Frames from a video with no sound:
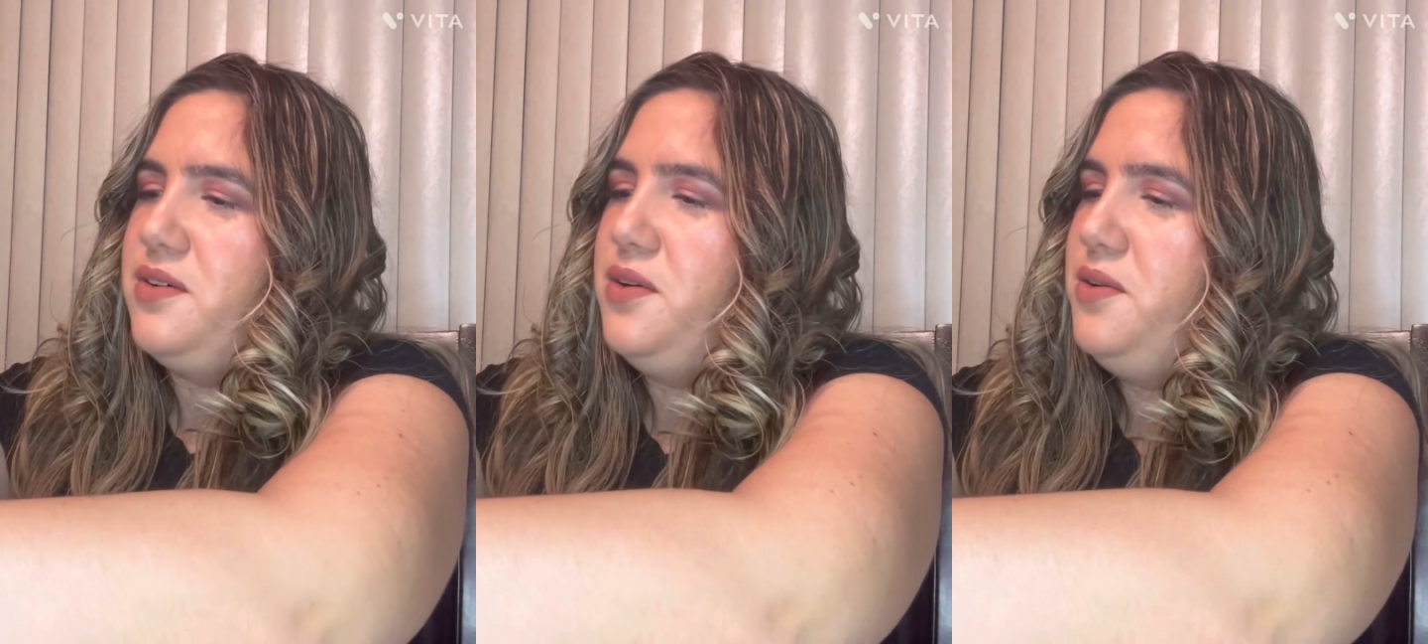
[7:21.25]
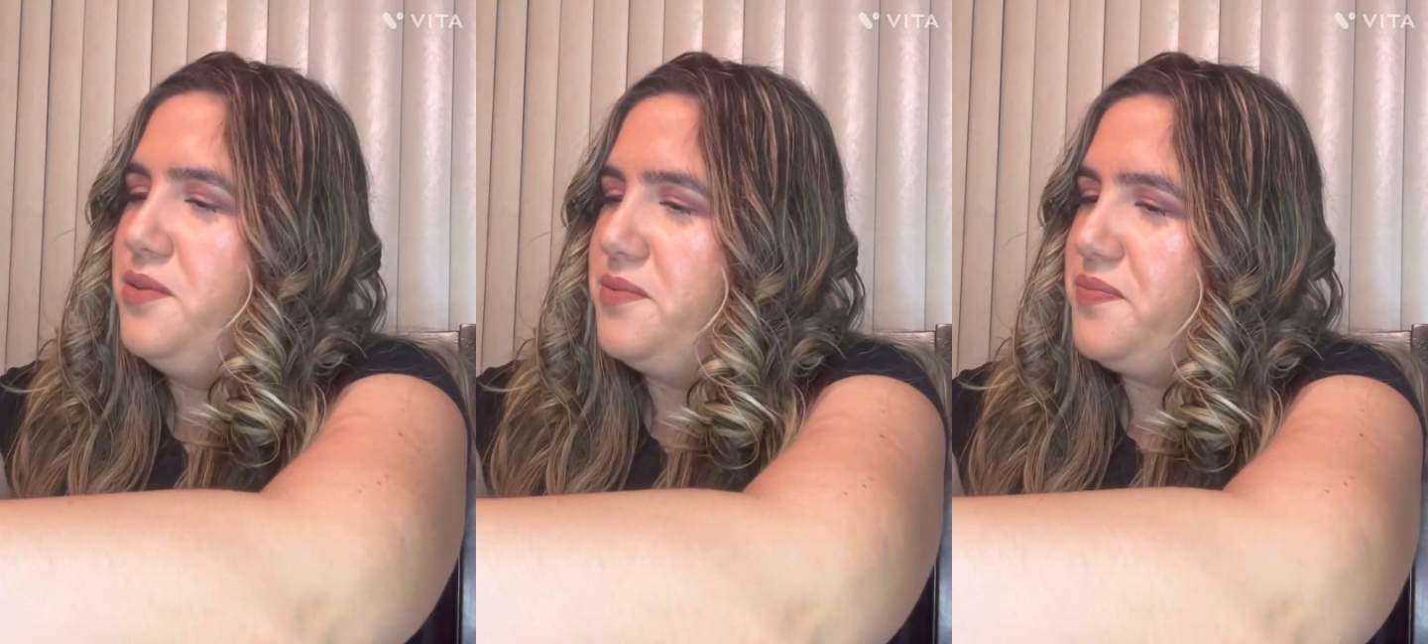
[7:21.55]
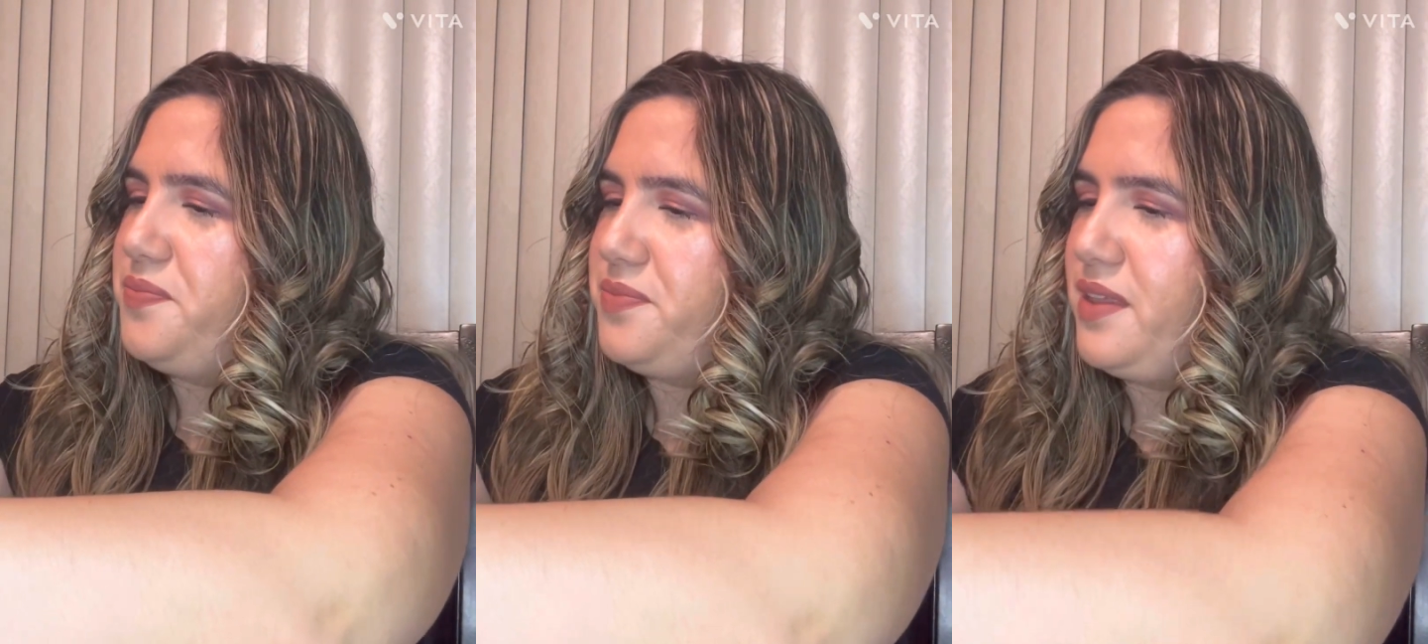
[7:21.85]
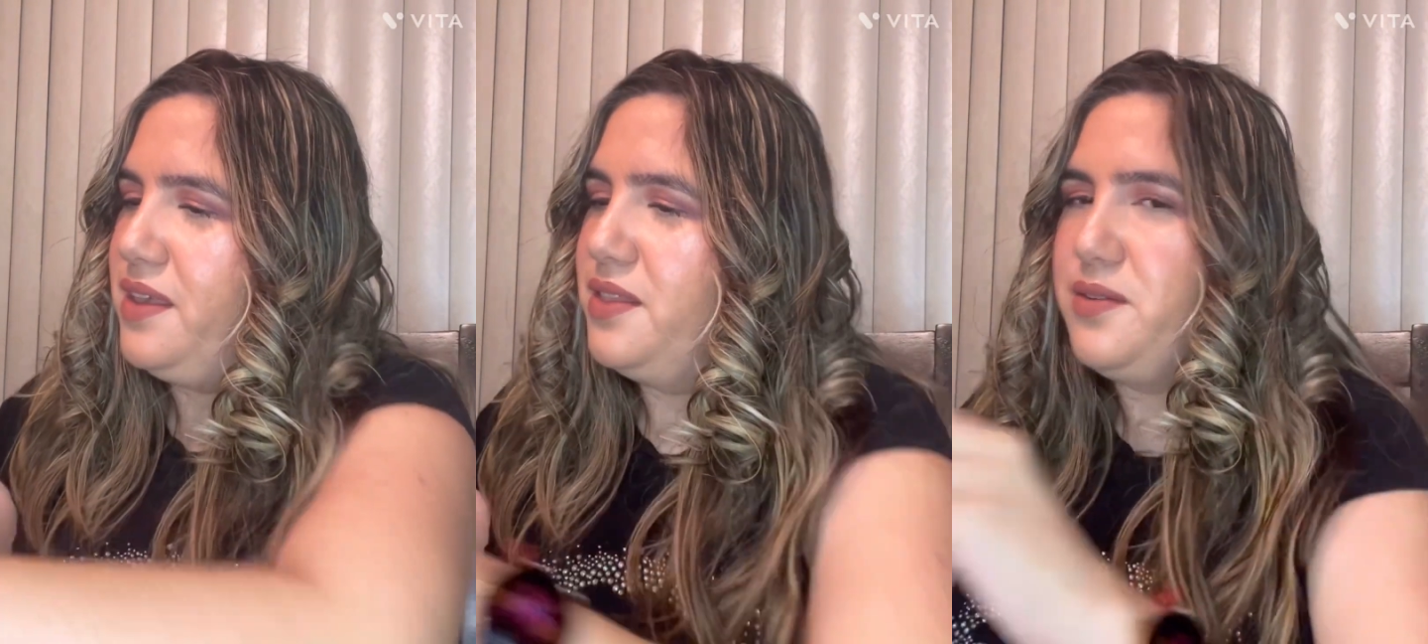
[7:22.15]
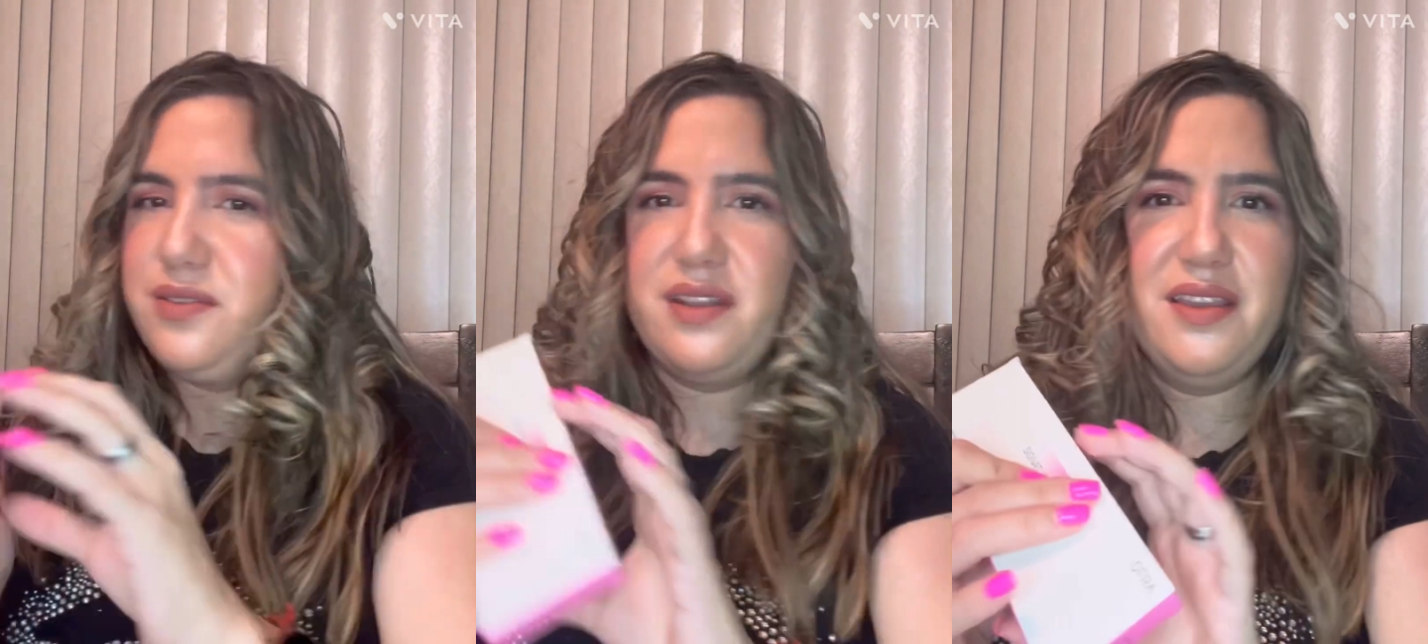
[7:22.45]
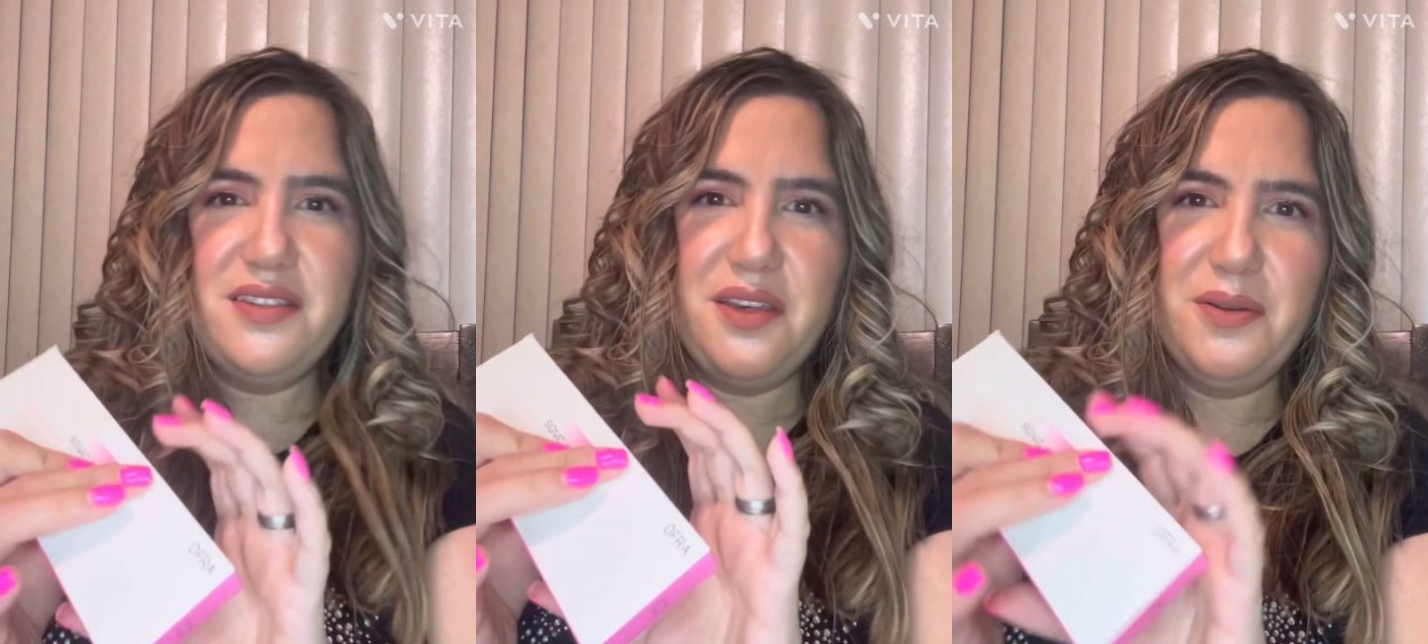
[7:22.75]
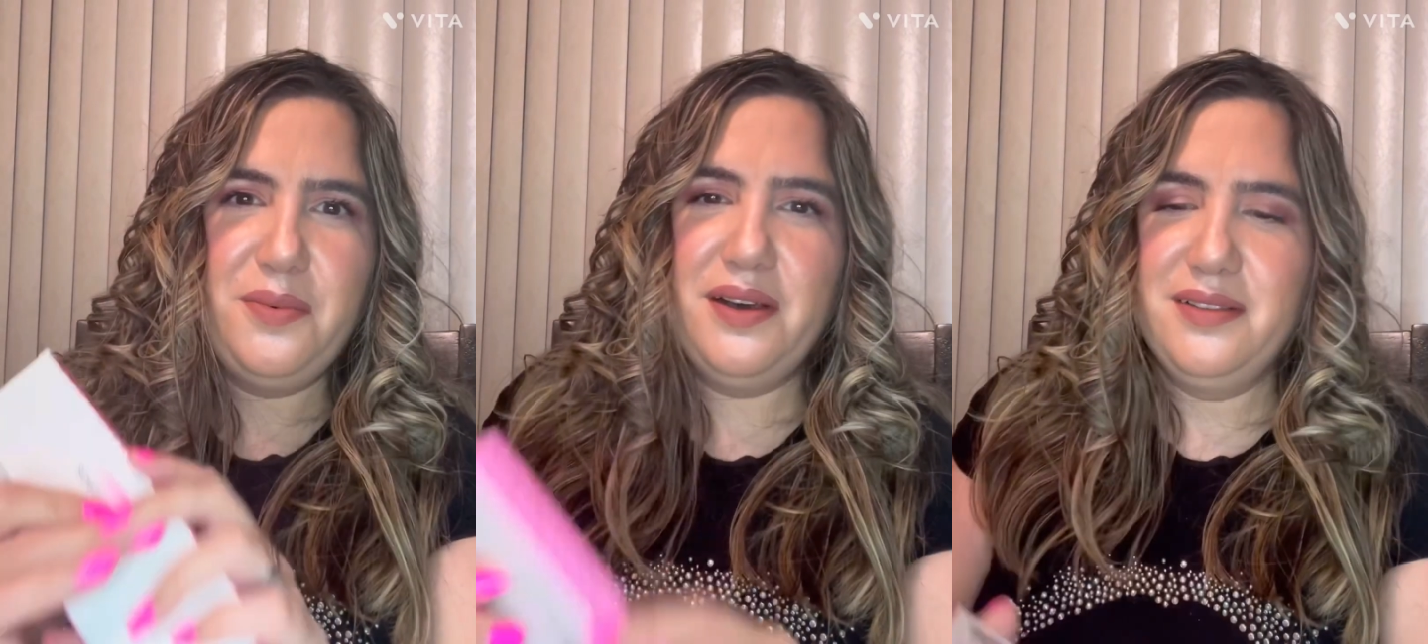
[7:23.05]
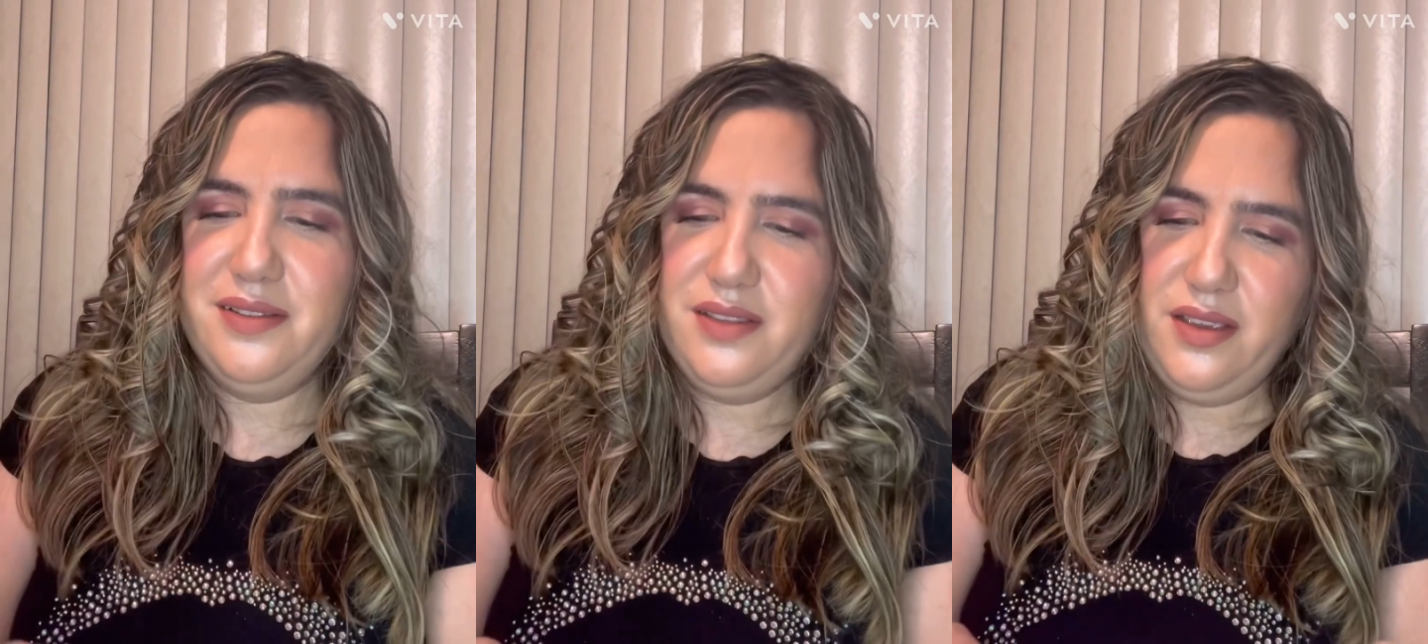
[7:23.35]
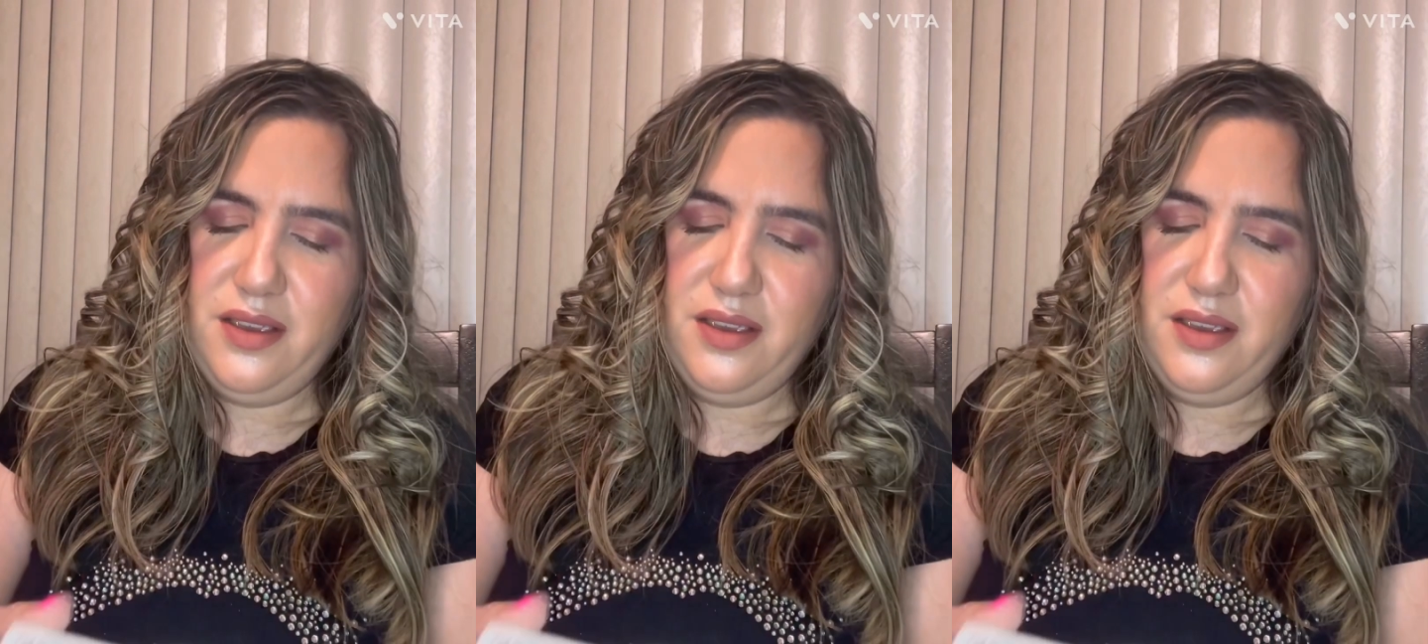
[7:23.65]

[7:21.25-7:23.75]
Oh, there's an eyeshadow palette.